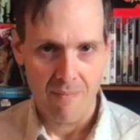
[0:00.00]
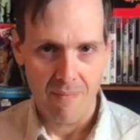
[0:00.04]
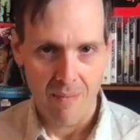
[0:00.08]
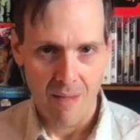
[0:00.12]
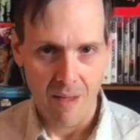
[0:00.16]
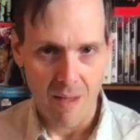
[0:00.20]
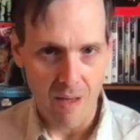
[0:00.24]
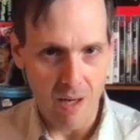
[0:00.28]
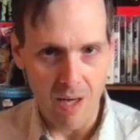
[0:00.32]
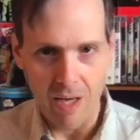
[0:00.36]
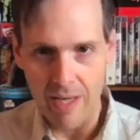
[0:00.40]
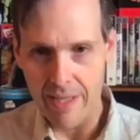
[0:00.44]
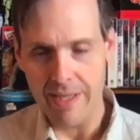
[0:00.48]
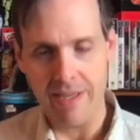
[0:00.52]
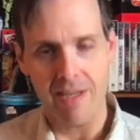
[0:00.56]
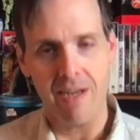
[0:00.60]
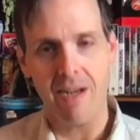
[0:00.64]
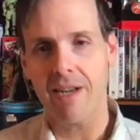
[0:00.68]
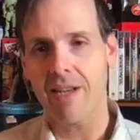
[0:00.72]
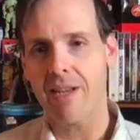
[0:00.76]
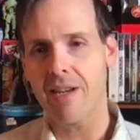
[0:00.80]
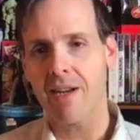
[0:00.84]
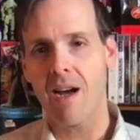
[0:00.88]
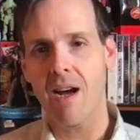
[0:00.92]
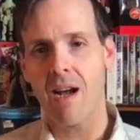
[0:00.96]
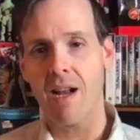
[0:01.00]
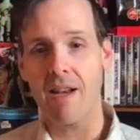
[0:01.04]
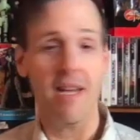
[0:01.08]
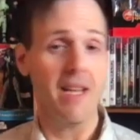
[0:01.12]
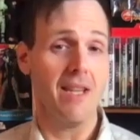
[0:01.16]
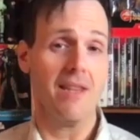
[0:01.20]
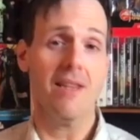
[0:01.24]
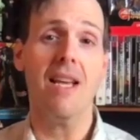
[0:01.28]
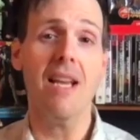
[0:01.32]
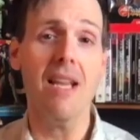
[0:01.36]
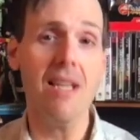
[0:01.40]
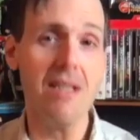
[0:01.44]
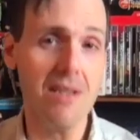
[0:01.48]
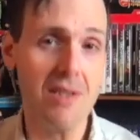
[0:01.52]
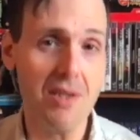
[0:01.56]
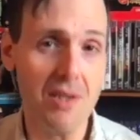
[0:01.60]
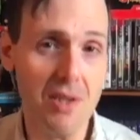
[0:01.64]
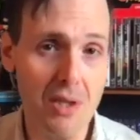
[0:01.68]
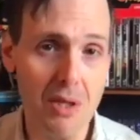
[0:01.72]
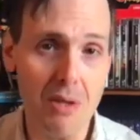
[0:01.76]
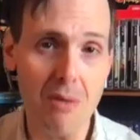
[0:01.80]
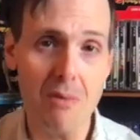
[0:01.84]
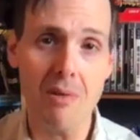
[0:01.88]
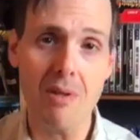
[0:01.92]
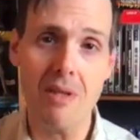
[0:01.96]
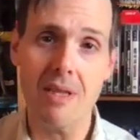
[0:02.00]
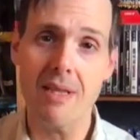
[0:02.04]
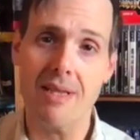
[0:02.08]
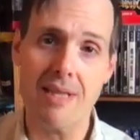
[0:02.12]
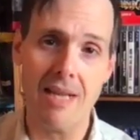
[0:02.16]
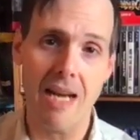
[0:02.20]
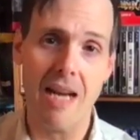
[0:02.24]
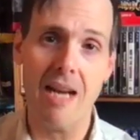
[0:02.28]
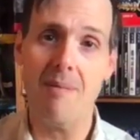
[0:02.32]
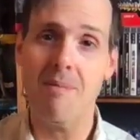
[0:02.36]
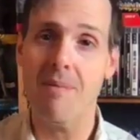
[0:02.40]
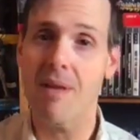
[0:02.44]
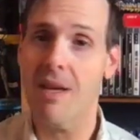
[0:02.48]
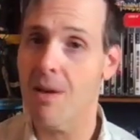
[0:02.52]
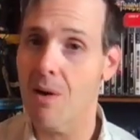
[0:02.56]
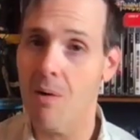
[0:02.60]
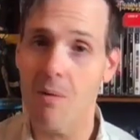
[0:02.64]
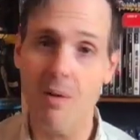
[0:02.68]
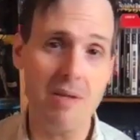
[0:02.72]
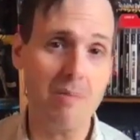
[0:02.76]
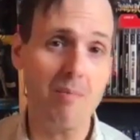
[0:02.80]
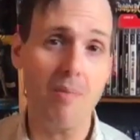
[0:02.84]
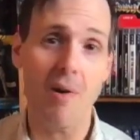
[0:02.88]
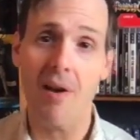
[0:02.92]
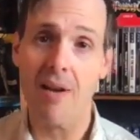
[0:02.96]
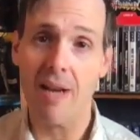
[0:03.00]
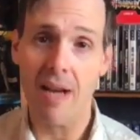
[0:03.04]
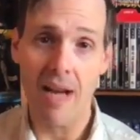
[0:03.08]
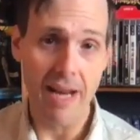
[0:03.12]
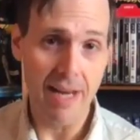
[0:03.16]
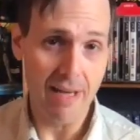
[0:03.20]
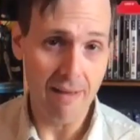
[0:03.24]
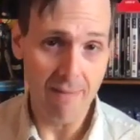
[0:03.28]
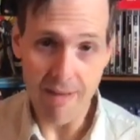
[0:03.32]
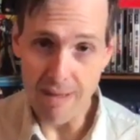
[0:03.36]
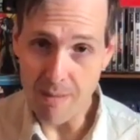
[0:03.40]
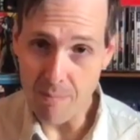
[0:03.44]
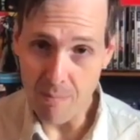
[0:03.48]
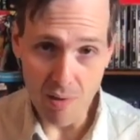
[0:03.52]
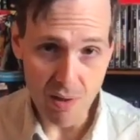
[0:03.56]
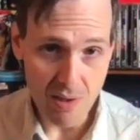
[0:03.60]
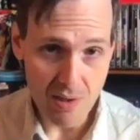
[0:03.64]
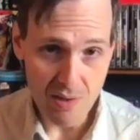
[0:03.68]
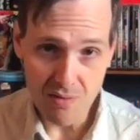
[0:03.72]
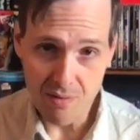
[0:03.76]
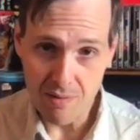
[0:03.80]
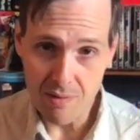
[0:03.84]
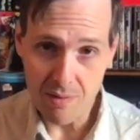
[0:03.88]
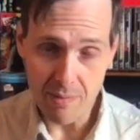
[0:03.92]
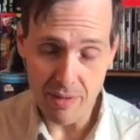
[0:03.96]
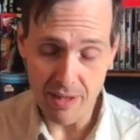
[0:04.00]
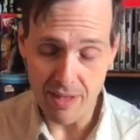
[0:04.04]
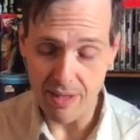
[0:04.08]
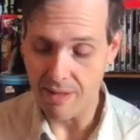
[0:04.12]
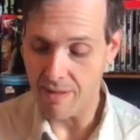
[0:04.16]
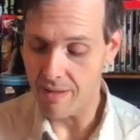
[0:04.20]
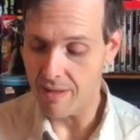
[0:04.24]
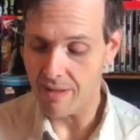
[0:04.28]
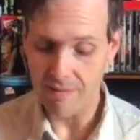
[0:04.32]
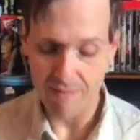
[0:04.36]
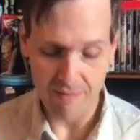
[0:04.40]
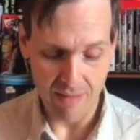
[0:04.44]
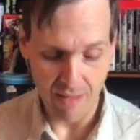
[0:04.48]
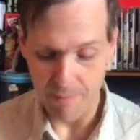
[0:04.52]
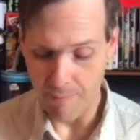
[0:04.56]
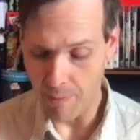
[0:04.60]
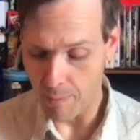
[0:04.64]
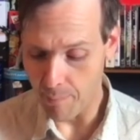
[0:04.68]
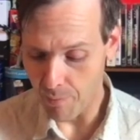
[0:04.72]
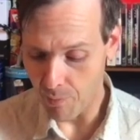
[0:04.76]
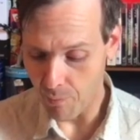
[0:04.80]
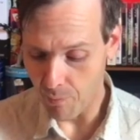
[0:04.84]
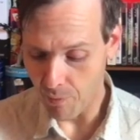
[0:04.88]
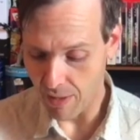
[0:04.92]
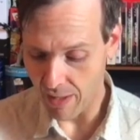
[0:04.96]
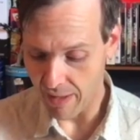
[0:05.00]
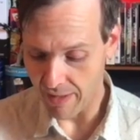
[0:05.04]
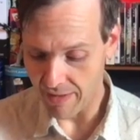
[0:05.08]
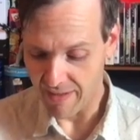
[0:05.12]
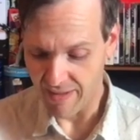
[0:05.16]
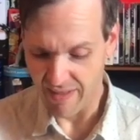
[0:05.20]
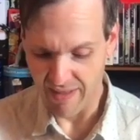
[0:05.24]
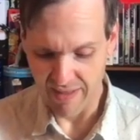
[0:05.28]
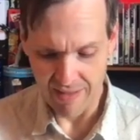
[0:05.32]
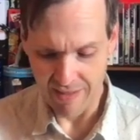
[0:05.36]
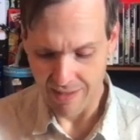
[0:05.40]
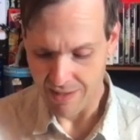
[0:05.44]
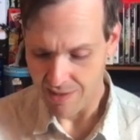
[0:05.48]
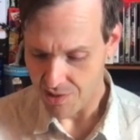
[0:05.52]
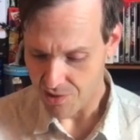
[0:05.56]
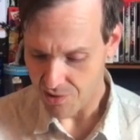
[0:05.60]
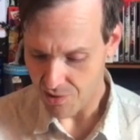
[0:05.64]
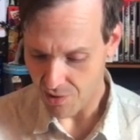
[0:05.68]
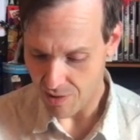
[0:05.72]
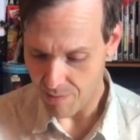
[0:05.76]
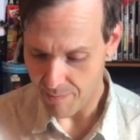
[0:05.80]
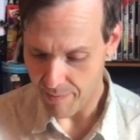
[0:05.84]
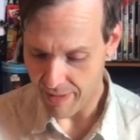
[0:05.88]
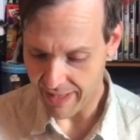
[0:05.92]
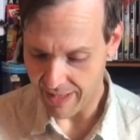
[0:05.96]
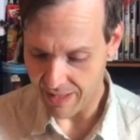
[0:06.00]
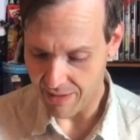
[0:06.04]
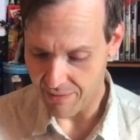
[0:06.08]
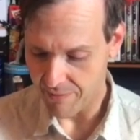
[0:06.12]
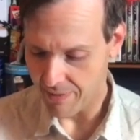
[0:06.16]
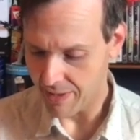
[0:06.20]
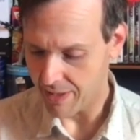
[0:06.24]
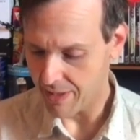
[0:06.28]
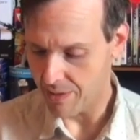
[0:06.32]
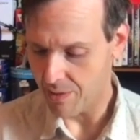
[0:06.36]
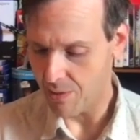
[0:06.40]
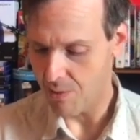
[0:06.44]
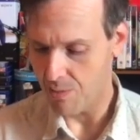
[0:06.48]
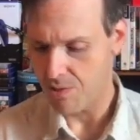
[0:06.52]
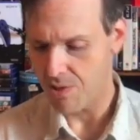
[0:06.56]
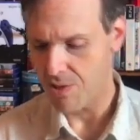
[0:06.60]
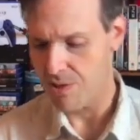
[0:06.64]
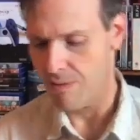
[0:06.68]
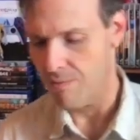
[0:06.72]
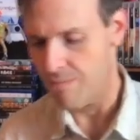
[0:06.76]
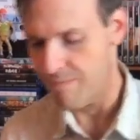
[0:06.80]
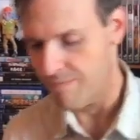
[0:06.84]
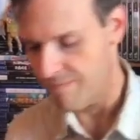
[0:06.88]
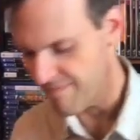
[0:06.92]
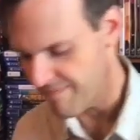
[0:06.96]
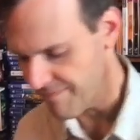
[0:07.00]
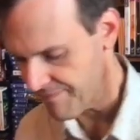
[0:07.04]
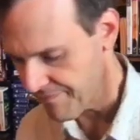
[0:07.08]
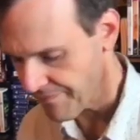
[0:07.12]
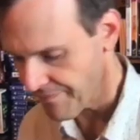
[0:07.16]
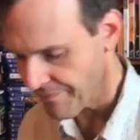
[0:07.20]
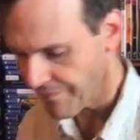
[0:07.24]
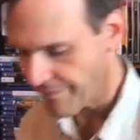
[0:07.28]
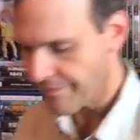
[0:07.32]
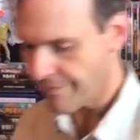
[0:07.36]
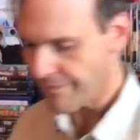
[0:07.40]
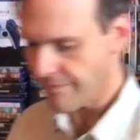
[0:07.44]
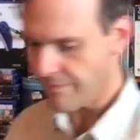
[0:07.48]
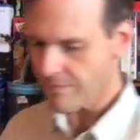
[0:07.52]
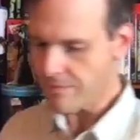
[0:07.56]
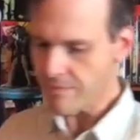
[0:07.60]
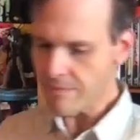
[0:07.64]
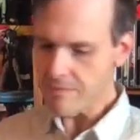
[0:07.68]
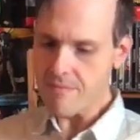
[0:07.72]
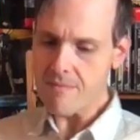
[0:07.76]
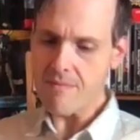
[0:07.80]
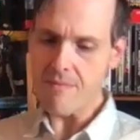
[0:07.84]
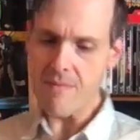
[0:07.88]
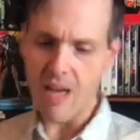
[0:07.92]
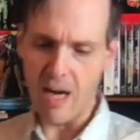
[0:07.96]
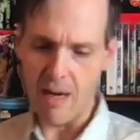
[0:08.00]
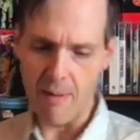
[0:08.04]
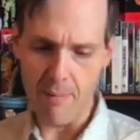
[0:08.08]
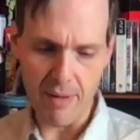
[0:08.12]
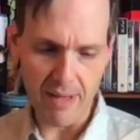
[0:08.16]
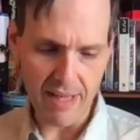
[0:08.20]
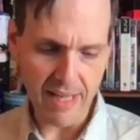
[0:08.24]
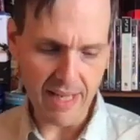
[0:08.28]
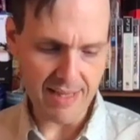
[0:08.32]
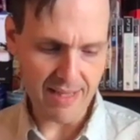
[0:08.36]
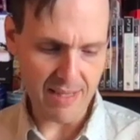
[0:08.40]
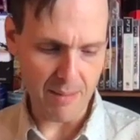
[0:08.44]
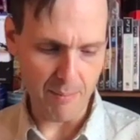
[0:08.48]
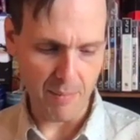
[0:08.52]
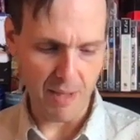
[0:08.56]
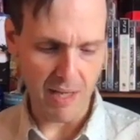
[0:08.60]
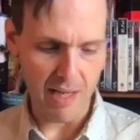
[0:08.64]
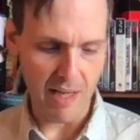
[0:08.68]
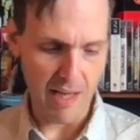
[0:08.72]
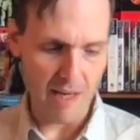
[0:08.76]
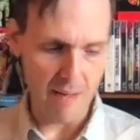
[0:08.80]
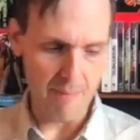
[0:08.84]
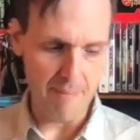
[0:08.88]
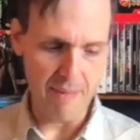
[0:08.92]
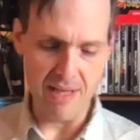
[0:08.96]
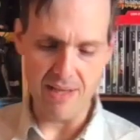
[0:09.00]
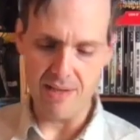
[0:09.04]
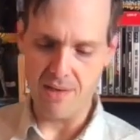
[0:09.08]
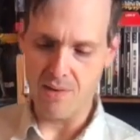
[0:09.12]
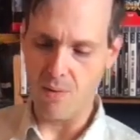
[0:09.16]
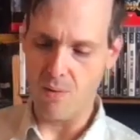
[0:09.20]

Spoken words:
on and on and on. Unless you were the type that always bought high-grade books from the beginning. I remember when I started making videos, I would get some comments or